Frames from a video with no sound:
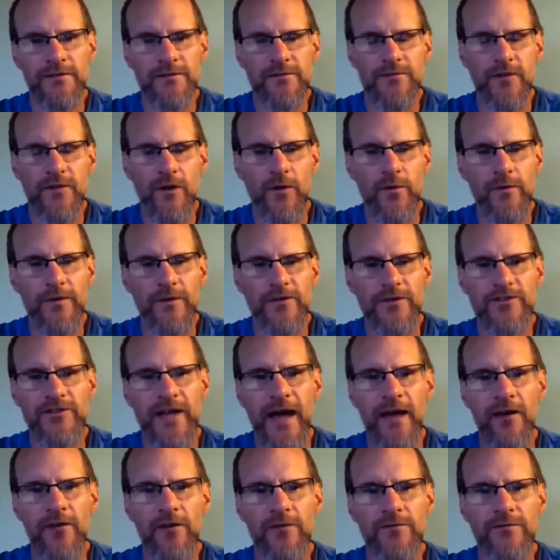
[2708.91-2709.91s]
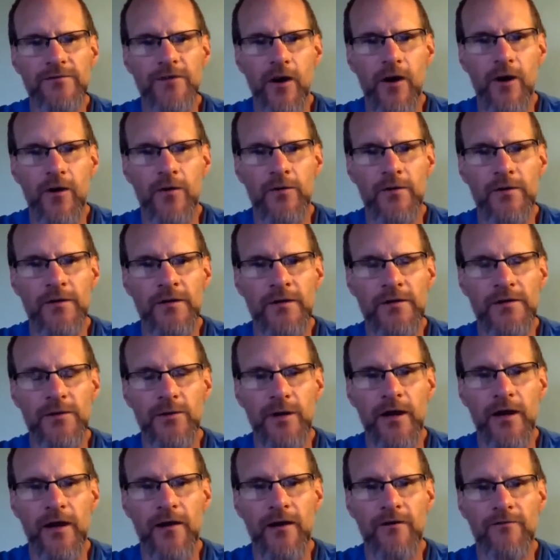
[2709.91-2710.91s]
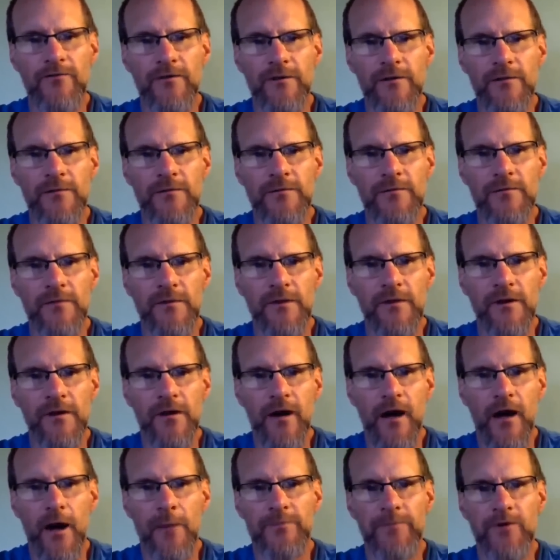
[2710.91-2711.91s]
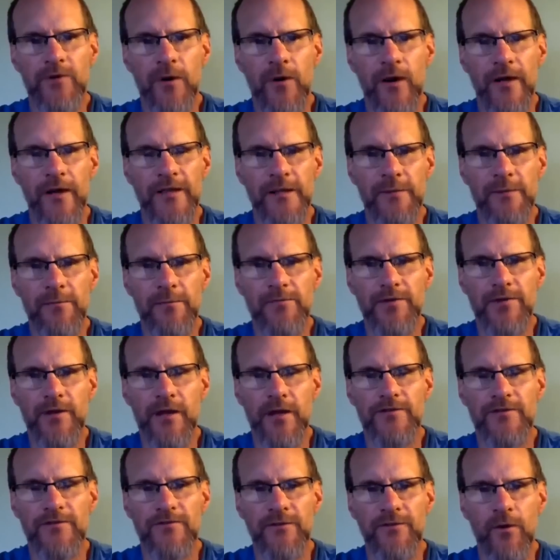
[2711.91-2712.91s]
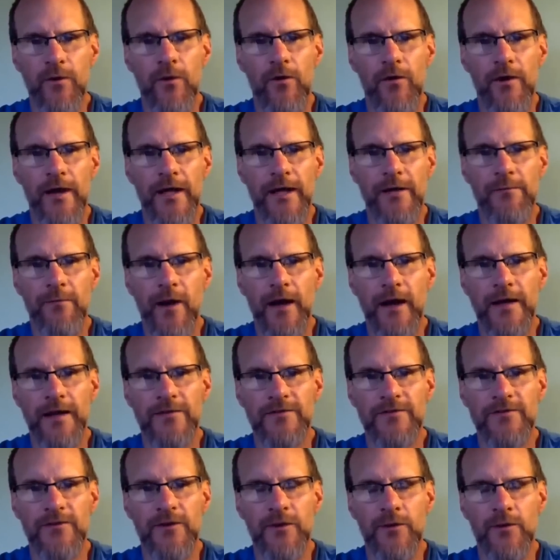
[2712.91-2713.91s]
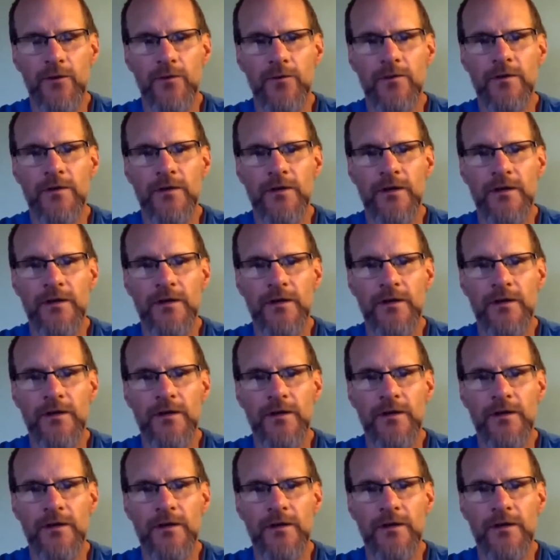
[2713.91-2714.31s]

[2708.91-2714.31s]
So with a shadow tone, you have up to, I think, plus four and minus two.